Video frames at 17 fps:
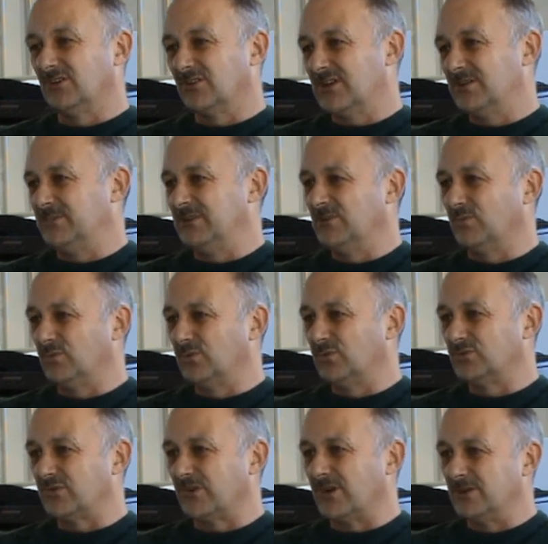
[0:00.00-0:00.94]
lock him in a
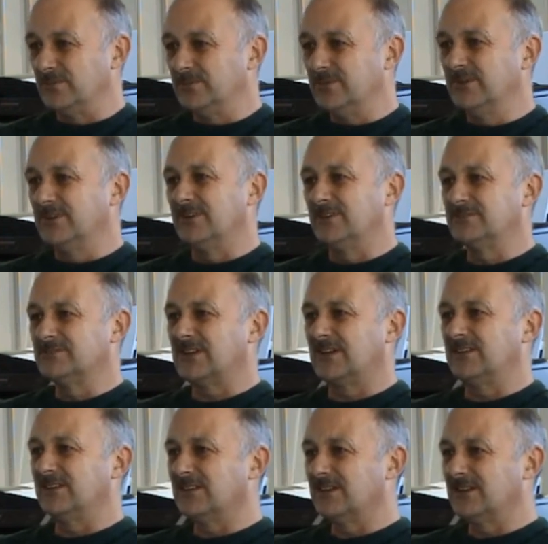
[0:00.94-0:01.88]
wardrobe and
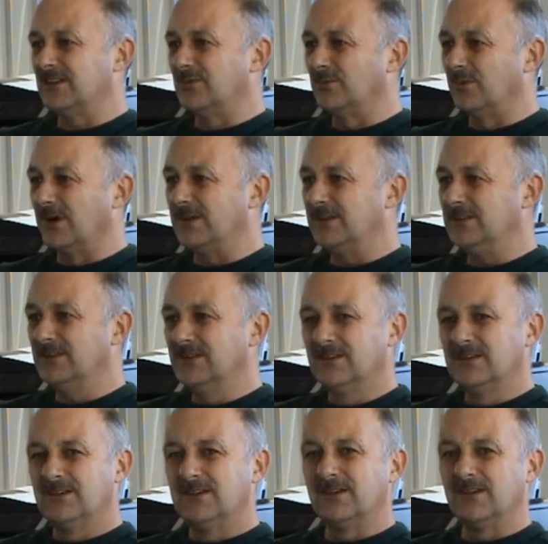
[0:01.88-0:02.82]
take the key away
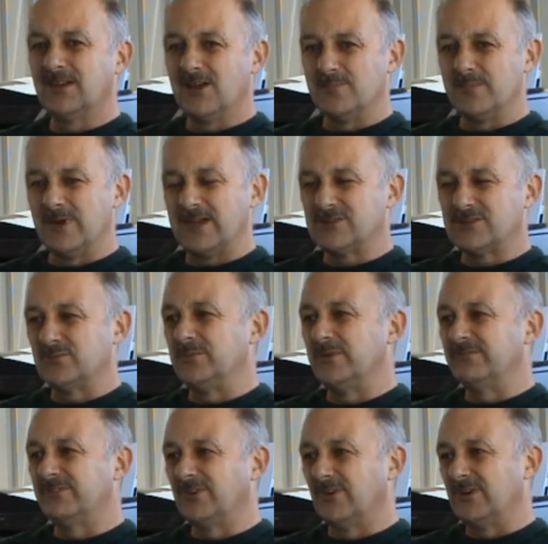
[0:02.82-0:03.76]
and go back to him
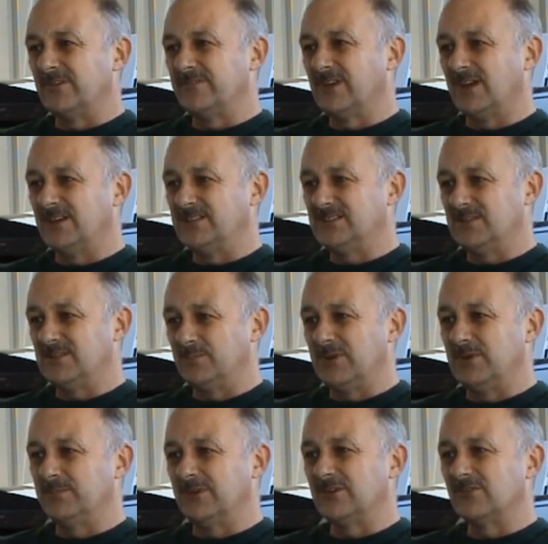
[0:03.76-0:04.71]
in 5 days, he'd
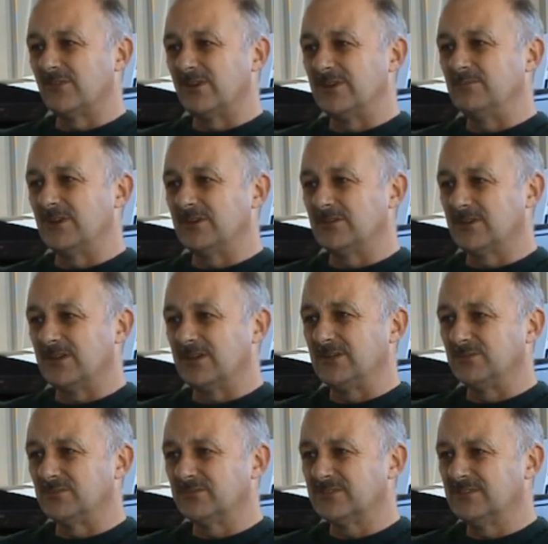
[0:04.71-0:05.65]
be a bit green round the
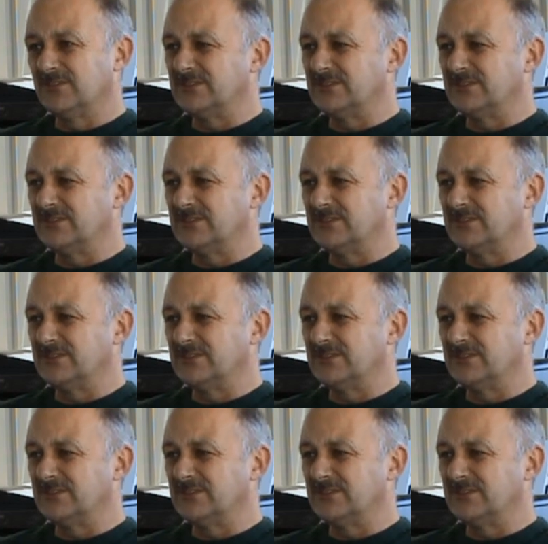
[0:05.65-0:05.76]
gills.